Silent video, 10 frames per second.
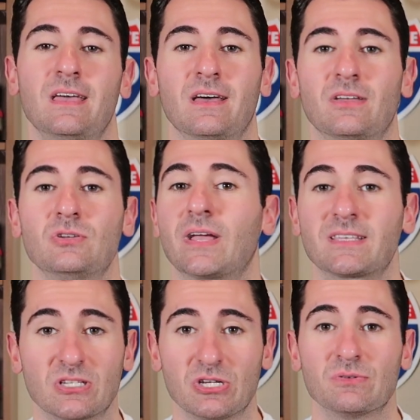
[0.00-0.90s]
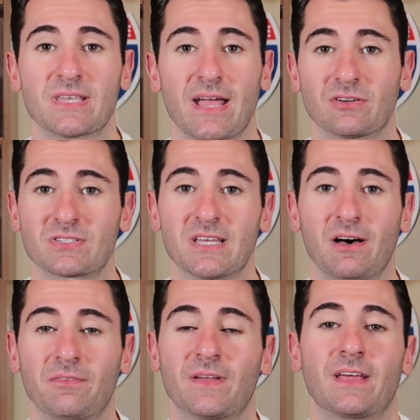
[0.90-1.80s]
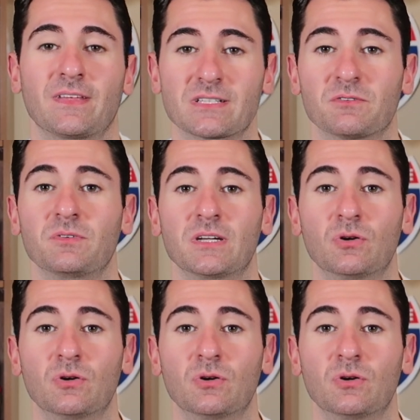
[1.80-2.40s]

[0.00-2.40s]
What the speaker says: you get to choose that yourself, and I think it's a really